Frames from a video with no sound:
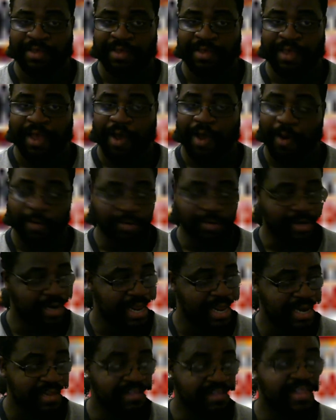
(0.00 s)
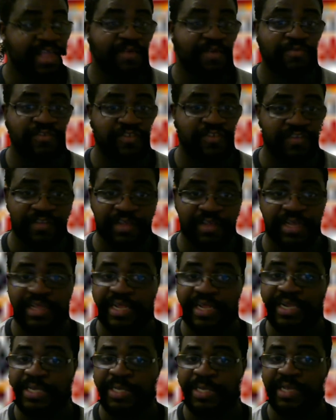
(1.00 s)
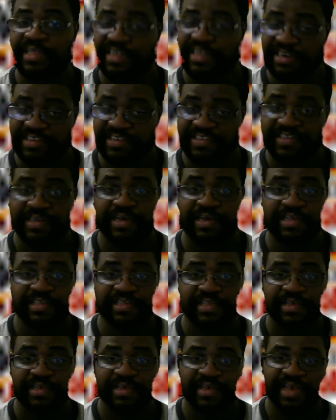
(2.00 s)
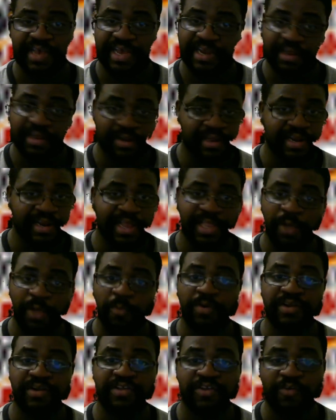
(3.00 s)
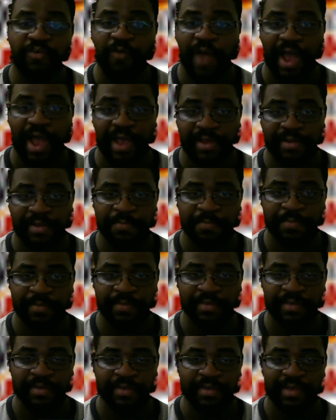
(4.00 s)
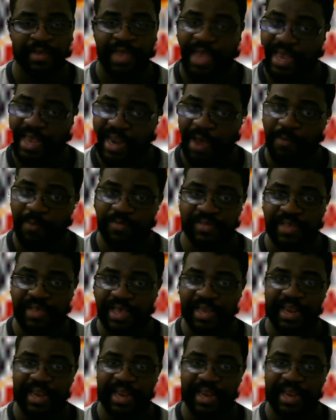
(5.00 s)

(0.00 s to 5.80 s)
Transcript: All the ladies did was just look at each other and discuss, and they looked like they wanted to cry. And that was it.